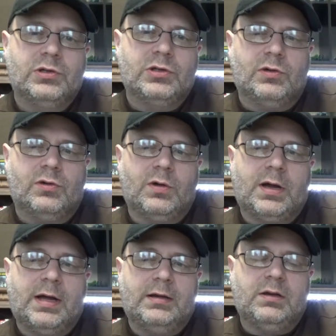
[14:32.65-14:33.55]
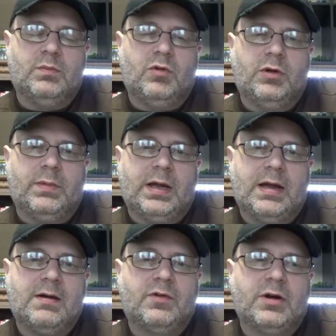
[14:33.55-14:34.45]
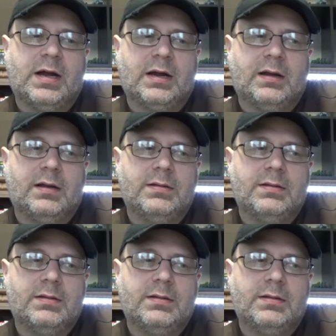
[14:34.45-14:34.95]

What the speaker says: So I had to deploy my half track,